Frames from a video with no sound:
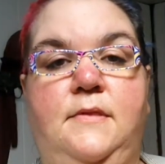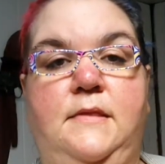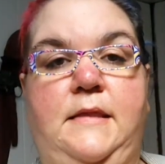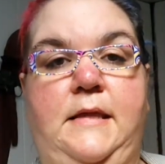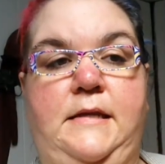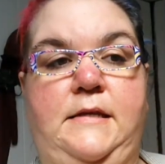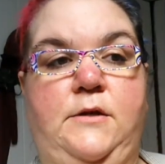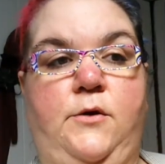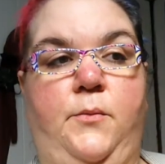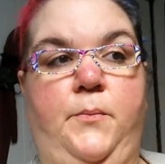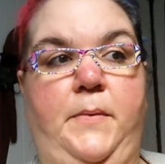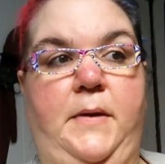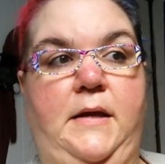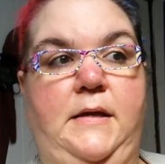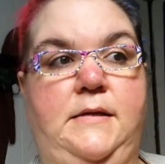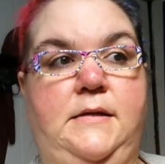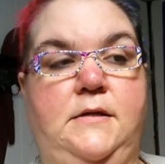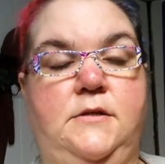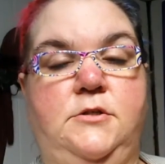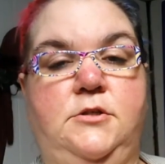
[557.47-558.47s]
they don't pay
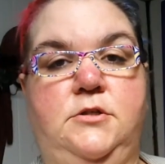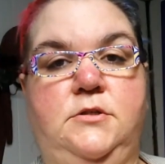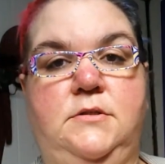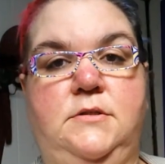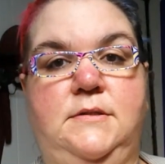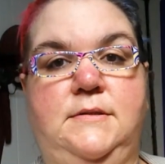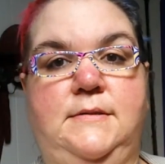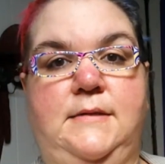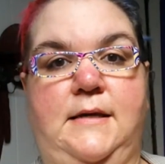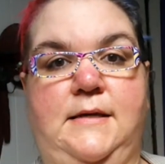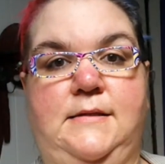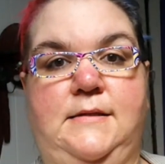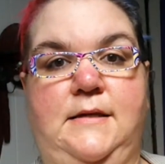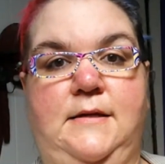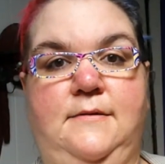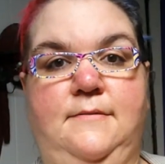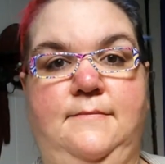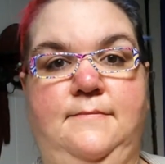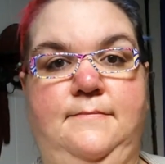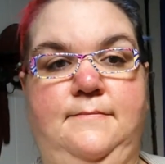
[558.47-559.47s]
attention to
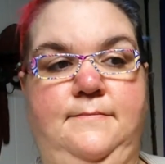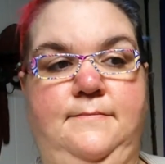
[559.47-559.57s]
sizing,